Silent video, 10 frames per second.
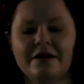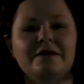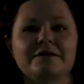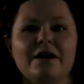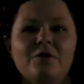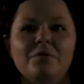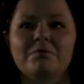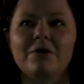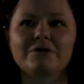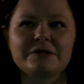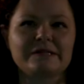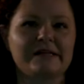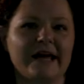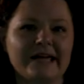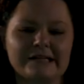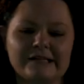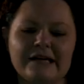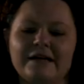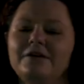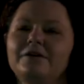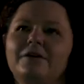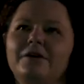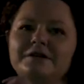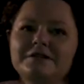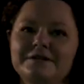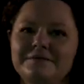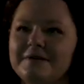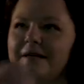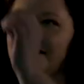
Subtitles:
So most likely you learned something